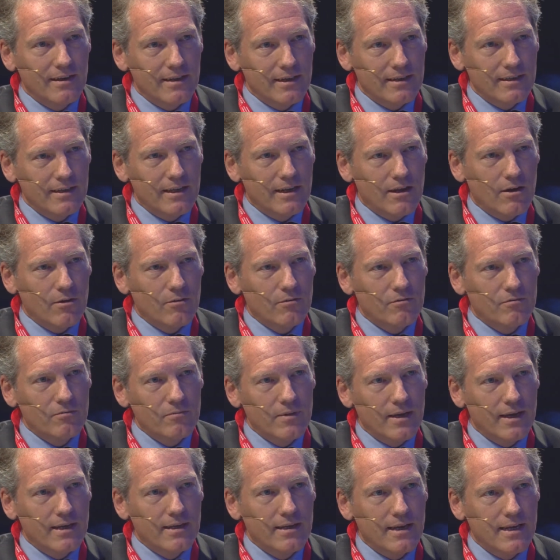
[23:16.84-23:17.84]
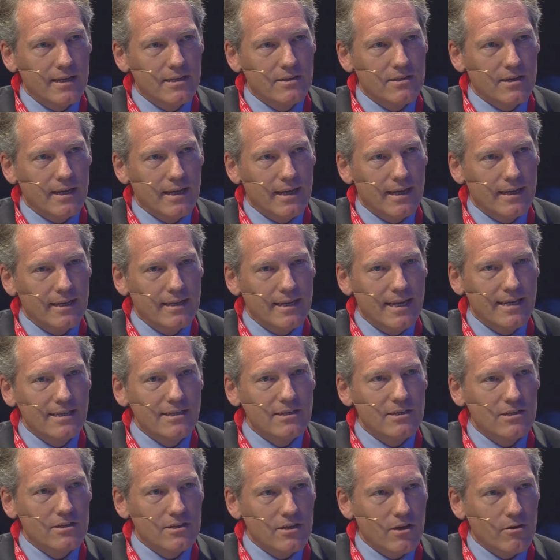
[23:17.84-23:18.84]
a
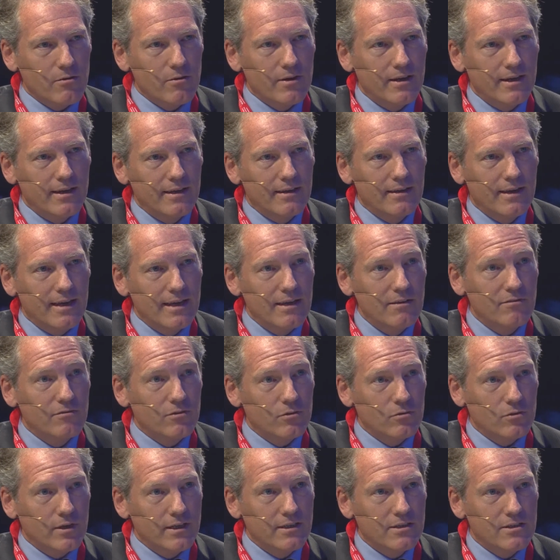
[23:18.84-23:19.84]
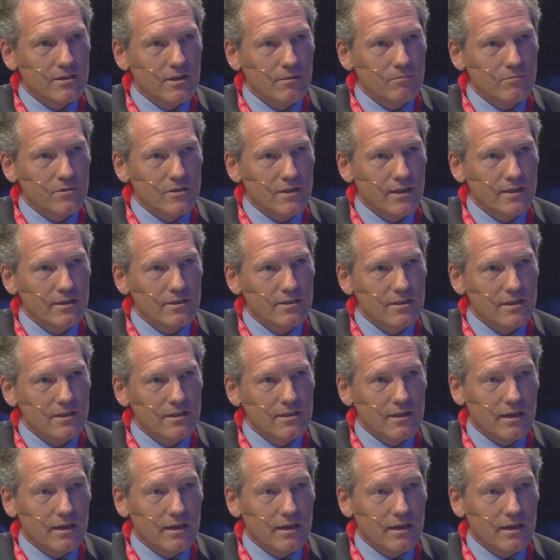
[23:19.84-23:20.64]
necessary evil in some senses,